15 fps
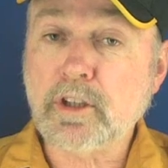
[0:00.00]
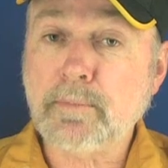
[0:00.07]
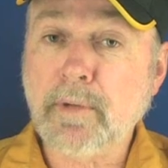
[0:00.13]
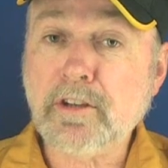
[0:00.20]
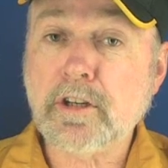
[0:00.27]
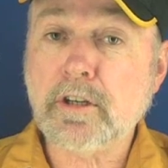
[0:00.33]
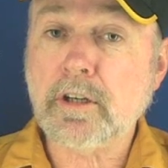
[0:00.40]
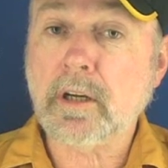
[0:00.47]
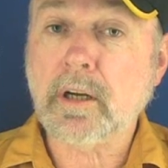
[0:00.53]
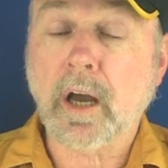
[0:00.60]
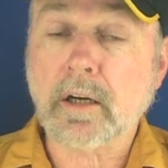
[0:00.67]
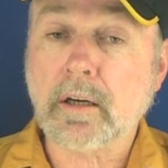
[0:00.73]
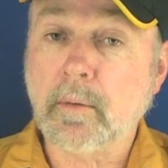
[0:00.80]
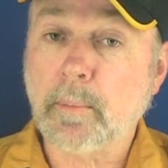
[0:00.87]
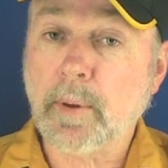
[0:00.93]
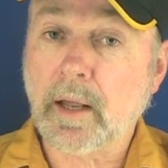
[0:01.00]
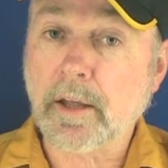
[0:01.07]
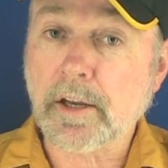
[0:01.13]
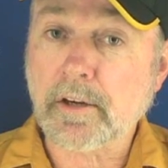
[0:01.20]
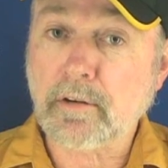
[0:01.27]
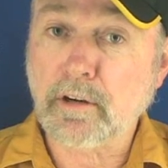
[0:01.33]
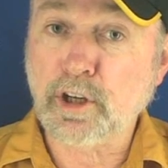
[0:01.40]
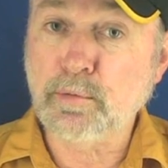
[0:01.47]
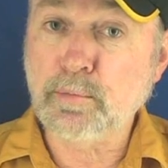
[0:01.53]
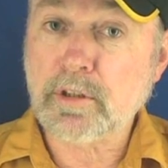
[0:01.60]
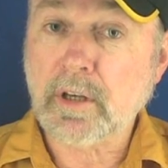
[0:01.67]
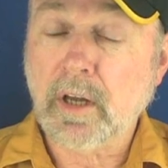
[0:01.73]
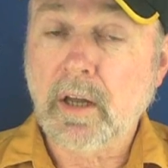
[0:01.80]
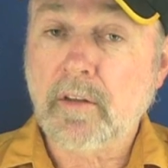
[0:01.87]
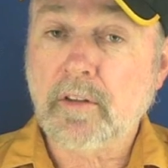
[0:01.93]
these messaging compelling
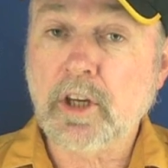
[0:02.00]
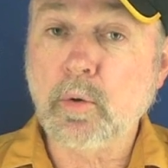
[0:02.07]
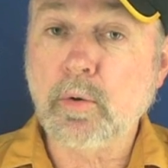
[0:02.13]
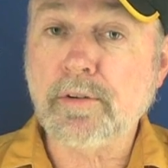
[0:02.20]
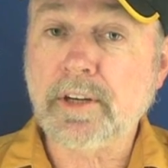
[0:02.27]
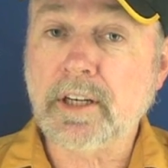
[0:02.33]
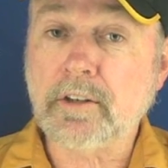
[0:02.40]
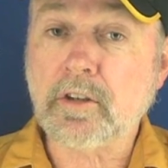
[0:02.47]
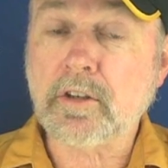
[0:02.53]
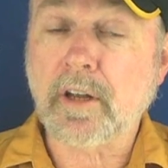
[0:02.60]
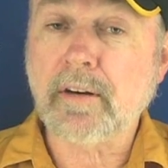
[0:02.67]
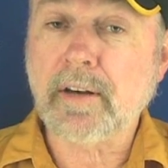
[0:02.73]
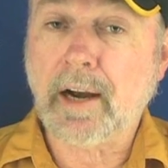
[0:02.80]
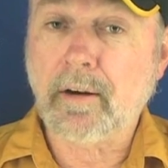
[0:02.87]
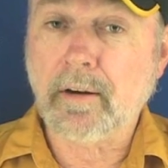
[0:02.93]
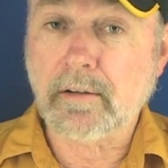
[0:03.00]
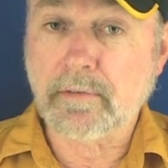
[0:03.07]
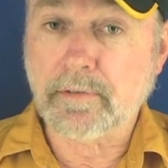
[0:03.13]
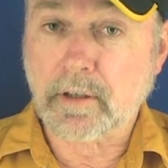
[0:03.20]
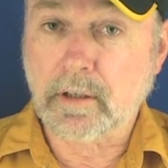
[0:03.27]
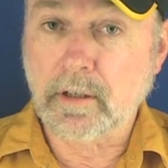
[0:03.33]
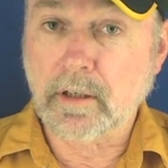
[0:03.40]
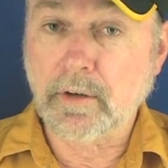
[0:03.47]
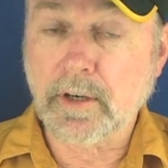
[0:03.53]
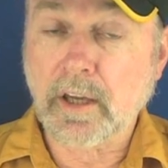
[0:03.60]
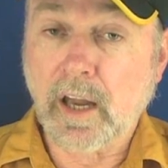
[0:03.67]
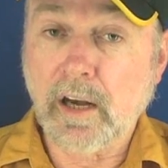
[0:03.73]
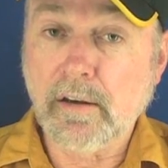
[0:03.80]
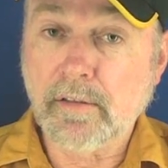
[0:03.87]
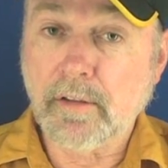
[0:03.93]
dreams, you will notice a narrative
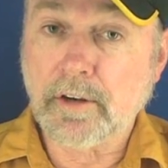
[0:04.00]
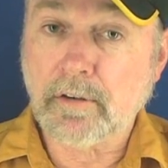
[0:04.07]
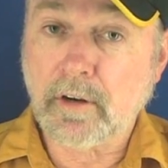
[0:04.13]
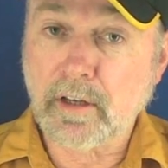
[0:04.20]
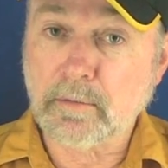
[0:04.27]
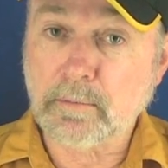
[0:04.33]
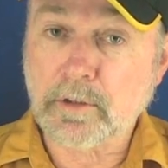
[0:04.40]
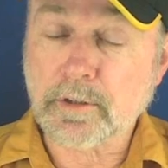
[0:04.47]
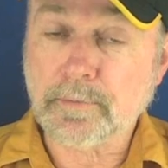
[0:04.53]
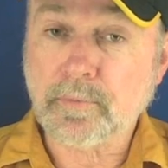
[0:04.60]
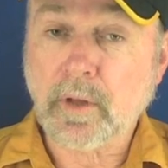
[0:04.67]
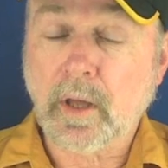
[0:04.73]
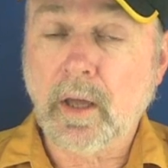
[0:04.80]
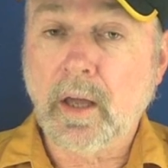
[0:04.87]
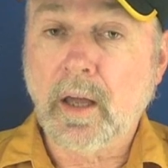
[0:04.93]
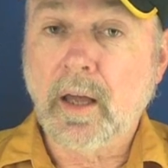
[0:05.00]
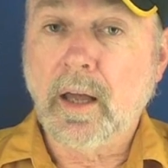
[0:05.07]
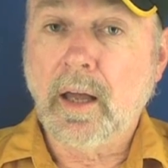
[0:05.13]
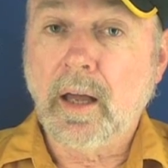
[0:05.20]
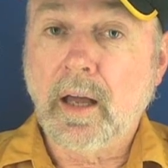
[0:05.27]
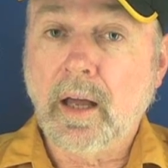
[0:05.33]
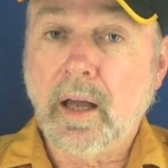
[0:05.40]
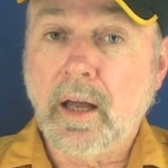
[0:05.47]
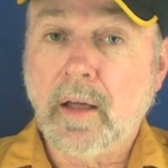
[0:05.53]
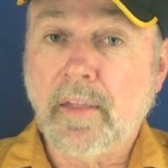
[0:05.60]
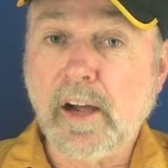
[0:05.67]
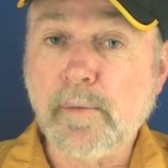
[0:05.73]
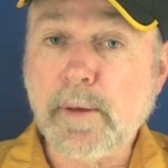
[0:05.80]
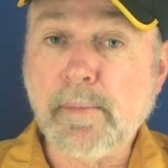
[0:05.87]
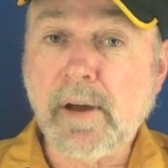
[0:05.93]
occurring in the dreams.
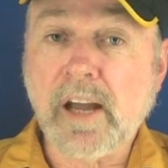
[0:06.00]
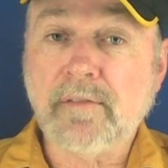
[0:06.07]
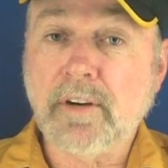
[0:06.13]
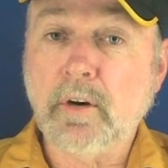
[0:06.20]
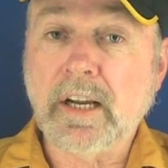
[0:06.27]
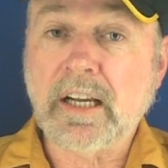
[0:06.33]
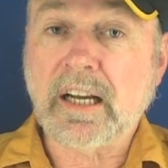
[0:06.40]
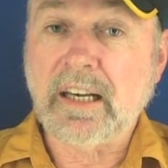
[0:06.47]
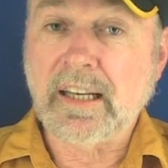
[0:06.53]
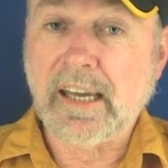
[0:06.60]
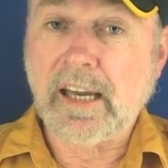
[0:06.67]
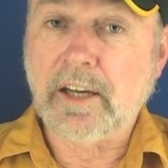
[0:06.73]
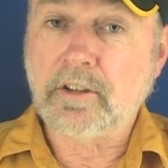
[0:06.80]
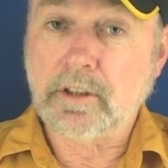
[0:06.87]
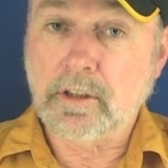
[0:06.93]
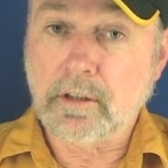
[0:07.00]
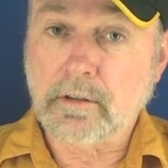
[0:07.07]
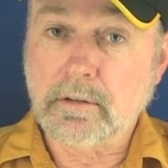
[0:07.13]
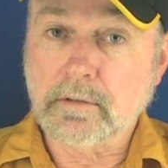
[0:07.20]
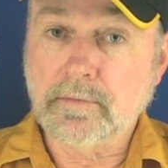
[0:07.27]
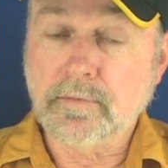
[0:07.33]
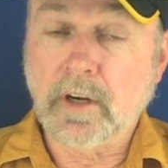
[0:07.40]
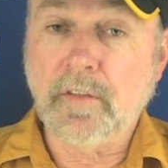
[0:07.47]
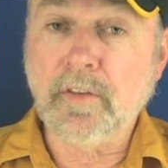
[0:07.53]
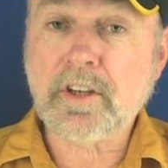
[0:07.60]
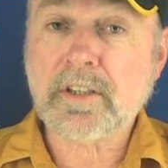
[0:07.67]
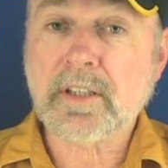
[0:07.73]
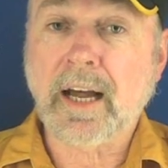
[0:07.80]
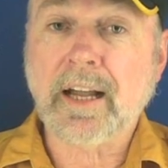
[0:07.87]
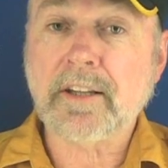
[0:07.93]
They'll be made very clear to you, and
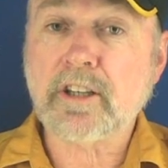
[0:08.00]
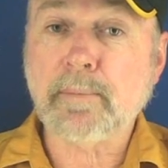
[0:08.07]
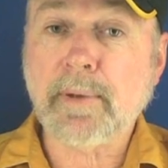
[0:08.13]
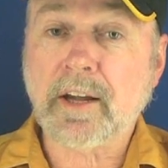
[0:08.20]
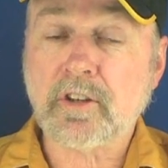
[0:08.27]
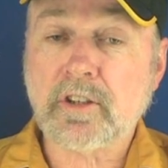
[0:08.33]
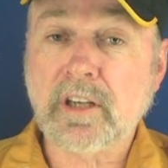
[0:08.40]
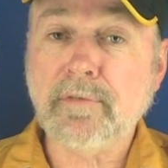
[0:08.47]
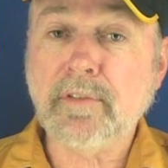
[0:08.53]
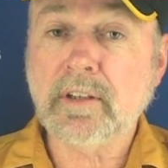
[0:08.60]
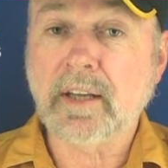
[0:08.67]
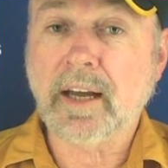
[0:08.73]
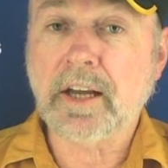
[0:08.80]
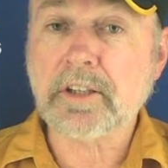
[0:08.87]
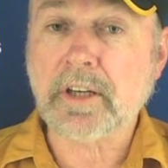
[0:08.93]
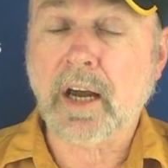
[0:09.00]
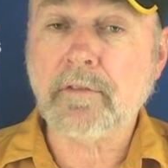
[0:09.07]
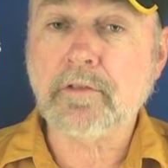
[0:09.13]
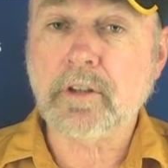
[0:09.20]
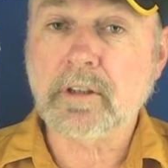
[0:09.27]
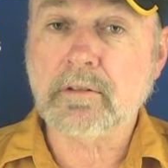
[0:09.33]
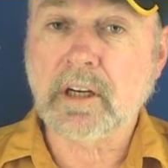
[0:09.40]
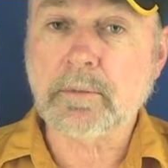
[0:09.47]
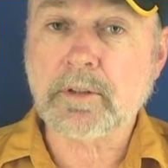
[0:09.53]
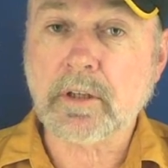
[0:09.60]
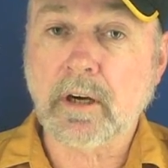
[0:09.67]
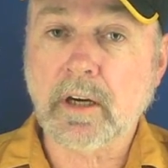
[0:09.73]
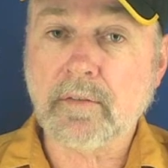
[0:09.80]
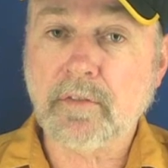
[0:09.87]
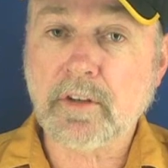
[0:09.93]
this starts about 7 days after your
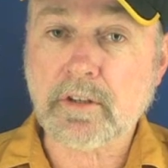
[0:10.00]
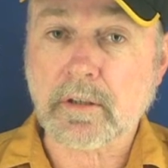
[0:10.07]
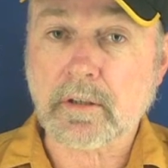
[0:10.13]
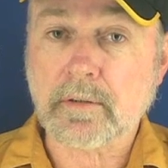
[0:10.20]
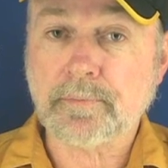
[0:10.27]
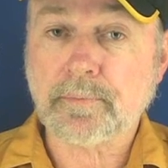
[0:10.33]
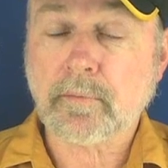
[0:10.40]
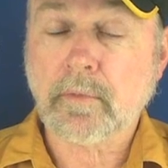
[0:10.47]
website visit.